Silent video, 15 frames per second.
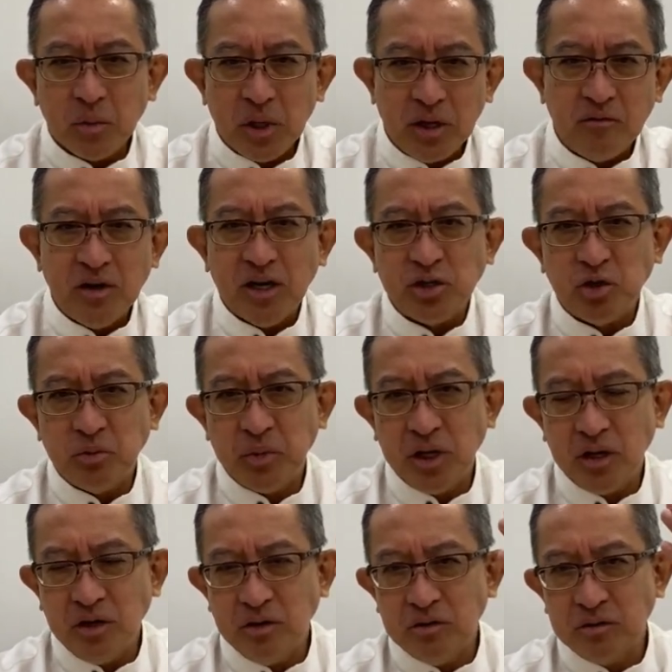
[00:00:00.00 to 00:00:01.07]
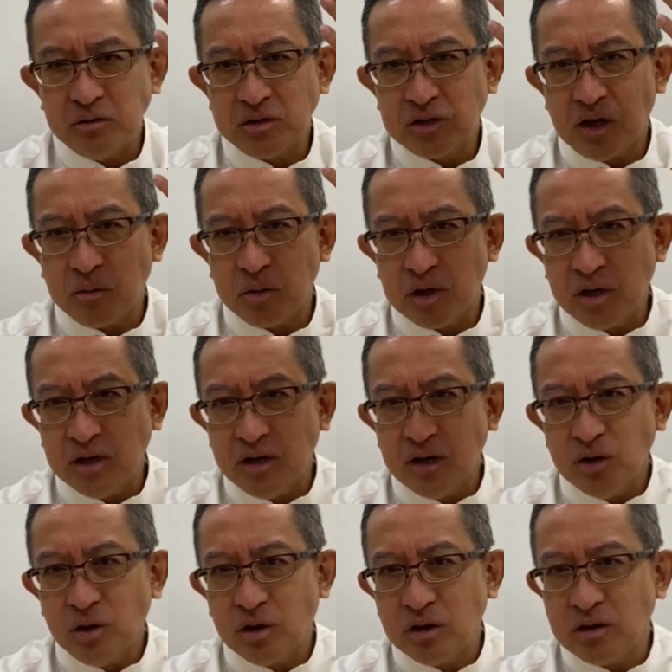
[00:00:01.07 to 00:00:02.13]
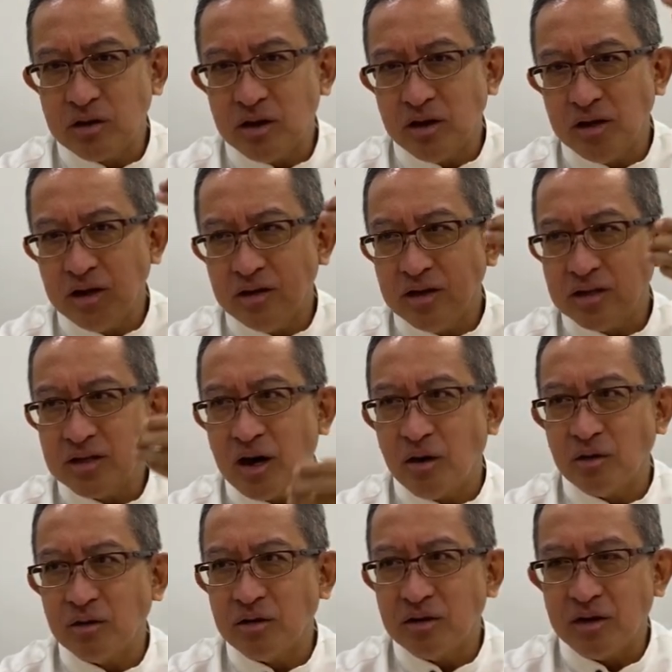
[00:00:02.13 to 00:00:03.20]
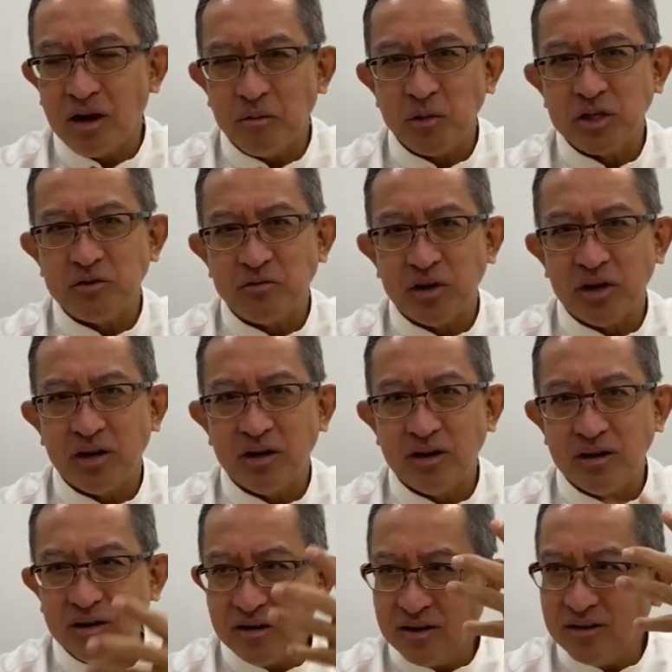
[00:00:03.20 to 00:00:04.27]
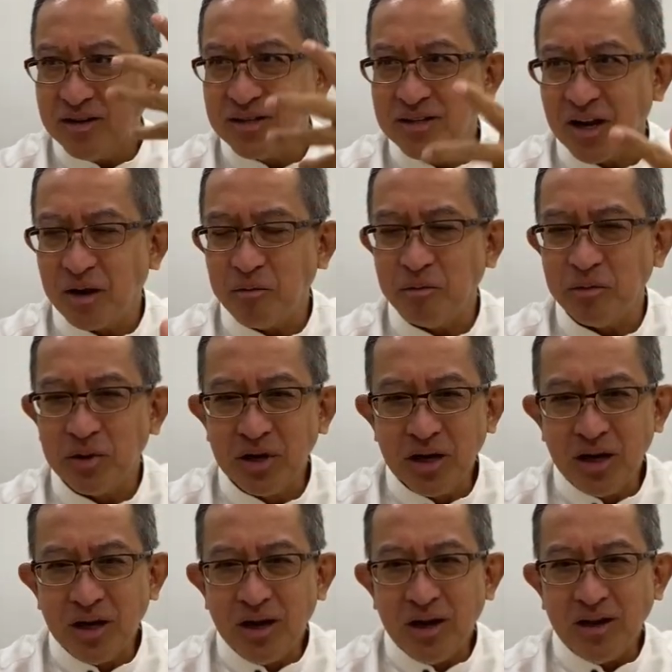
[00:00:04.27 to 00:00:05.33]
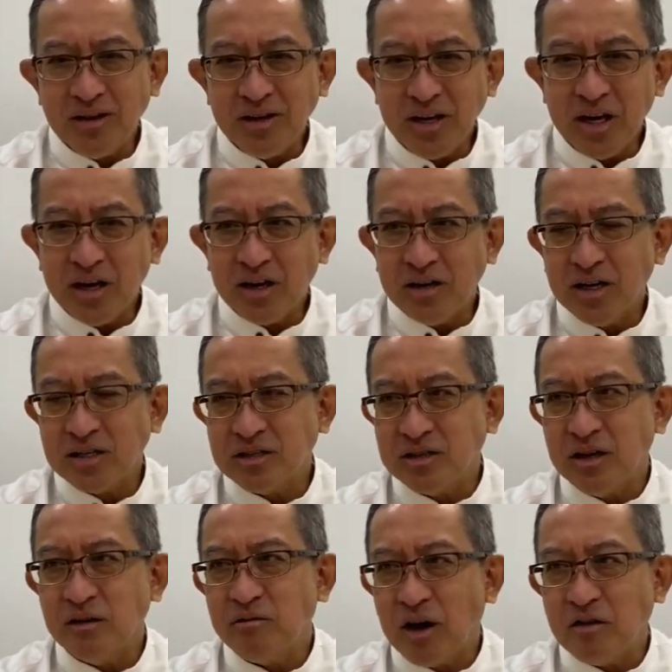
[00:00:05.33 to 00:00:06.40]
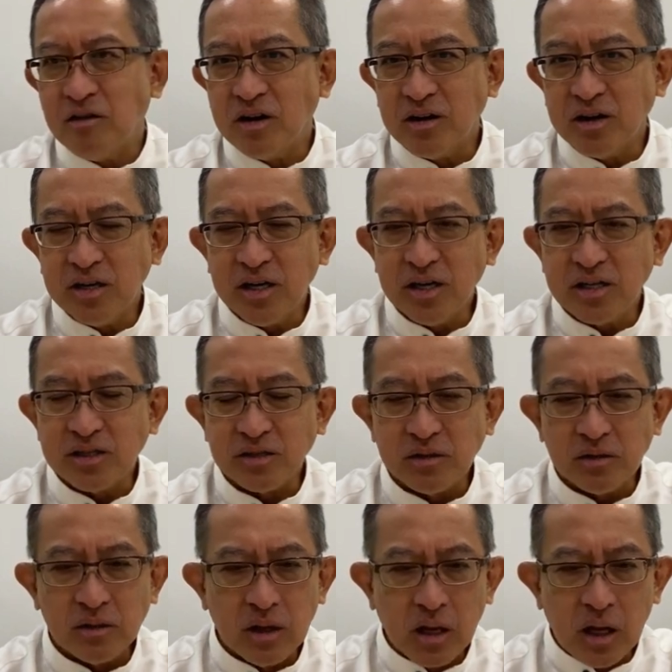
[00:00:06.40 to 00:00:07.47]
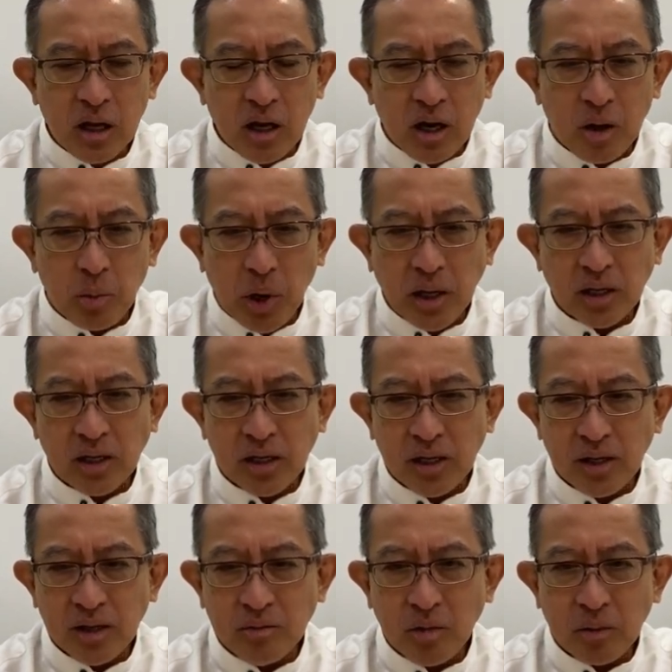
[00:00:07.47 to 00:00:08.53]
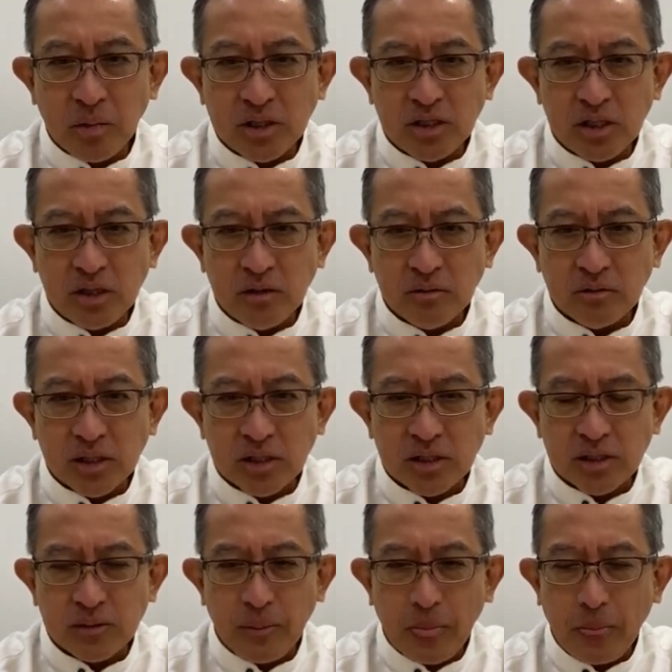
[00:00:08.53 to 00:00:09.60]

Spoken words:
Even assuming you summer in the north and in the south hemisphere the same year, that's still 500 years. So apparently, Babaji was